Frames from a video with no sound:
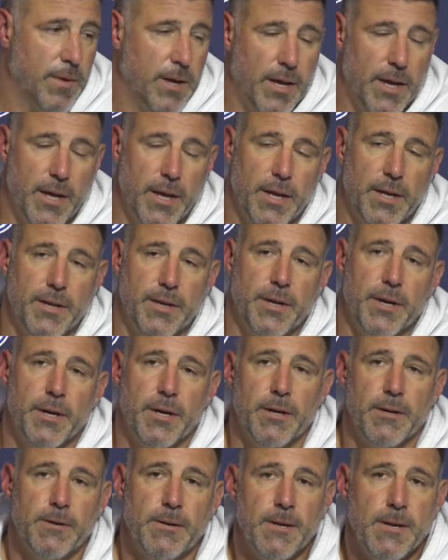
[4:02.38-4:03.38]
And,
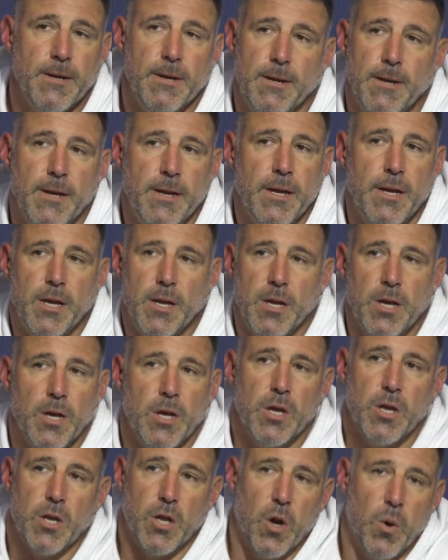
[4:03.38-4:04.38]
uh,
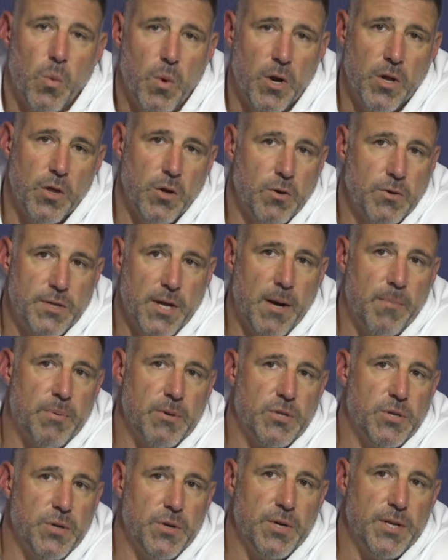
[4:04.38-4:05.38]
you know, where those
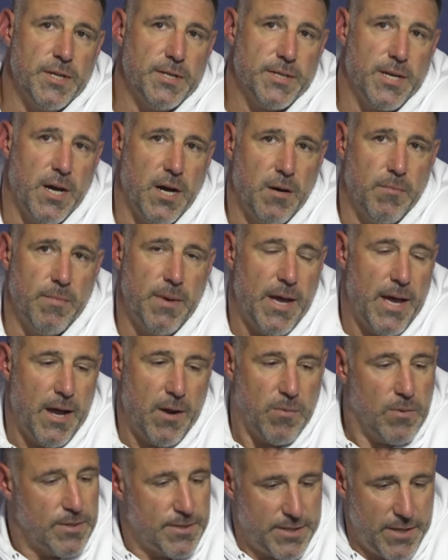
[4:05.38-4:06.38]
opportunities come
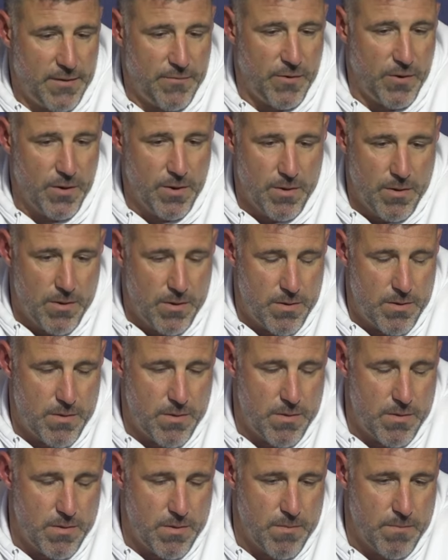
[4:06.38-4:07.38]
at receiver,
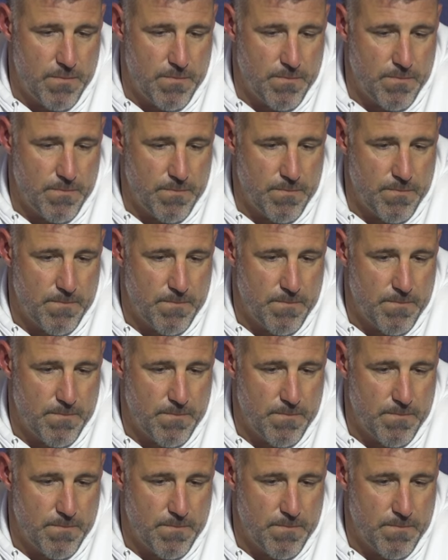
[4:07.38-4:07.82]
um,